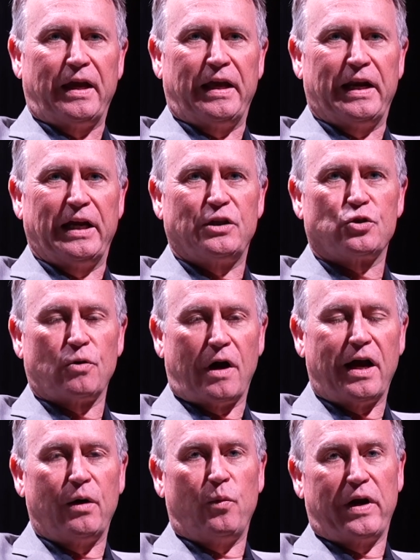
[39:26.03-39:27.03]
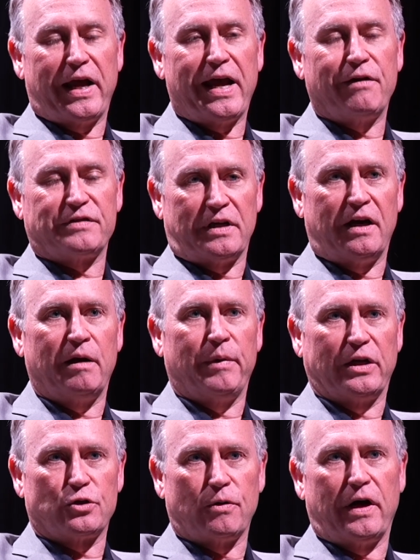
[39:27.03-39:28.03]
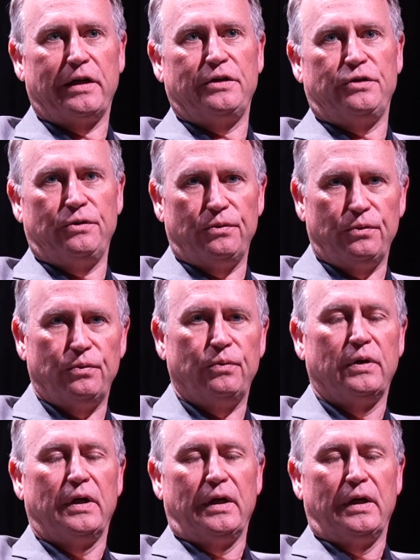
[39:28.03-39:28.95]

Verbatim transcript: And I try, when I have time, I try to do,